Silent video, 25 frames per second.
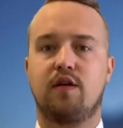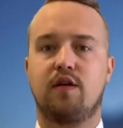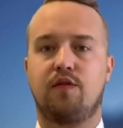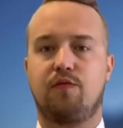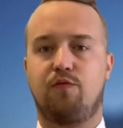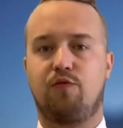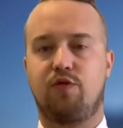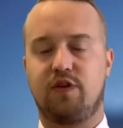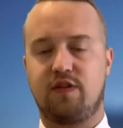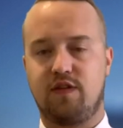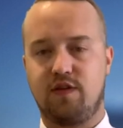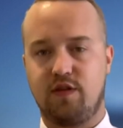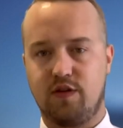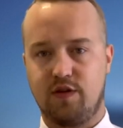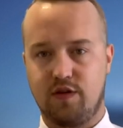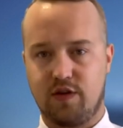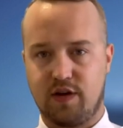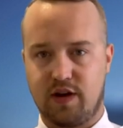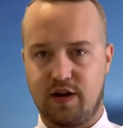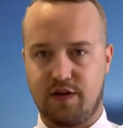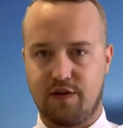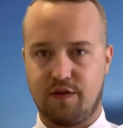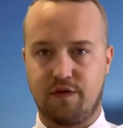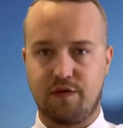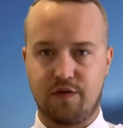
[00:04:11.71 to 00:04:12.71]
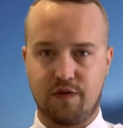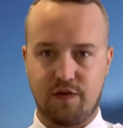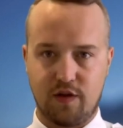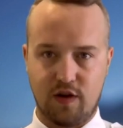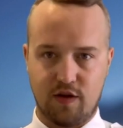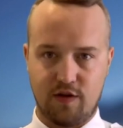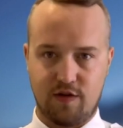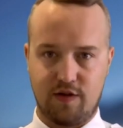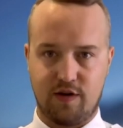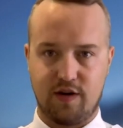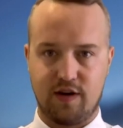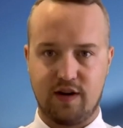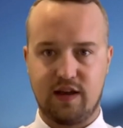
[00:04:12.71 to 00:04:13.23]
what you have
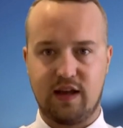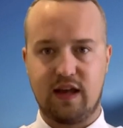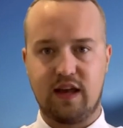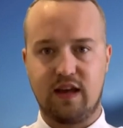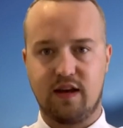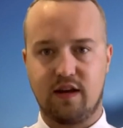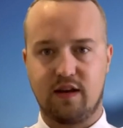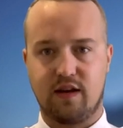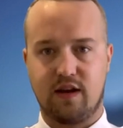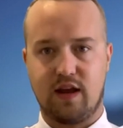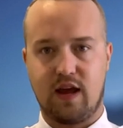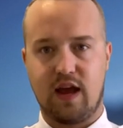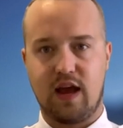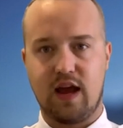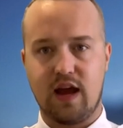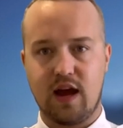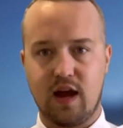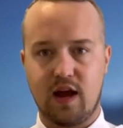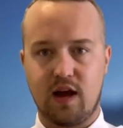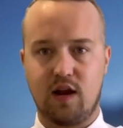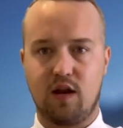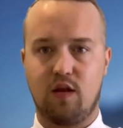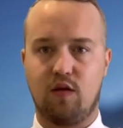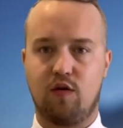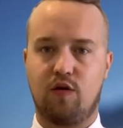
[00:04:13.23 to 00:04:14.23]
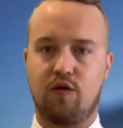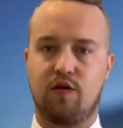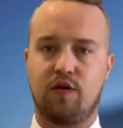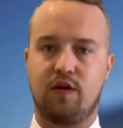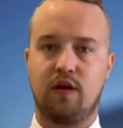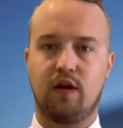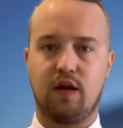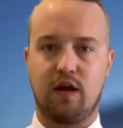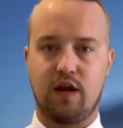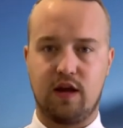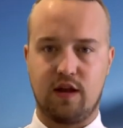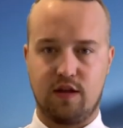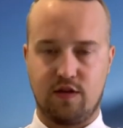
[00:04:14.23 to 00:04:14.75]
learned in air law
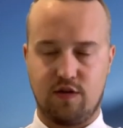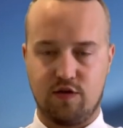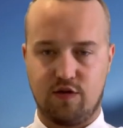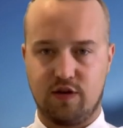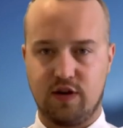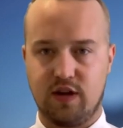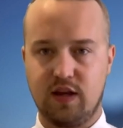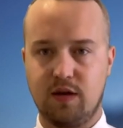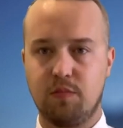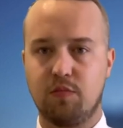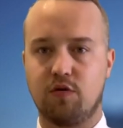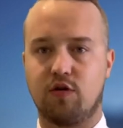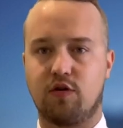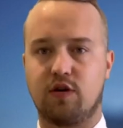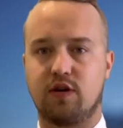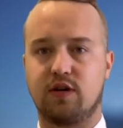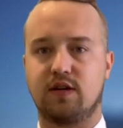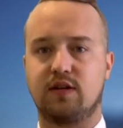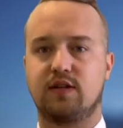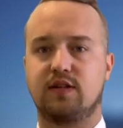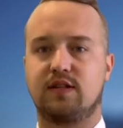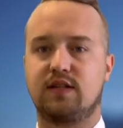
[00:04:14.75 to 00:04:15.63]
in your knee board.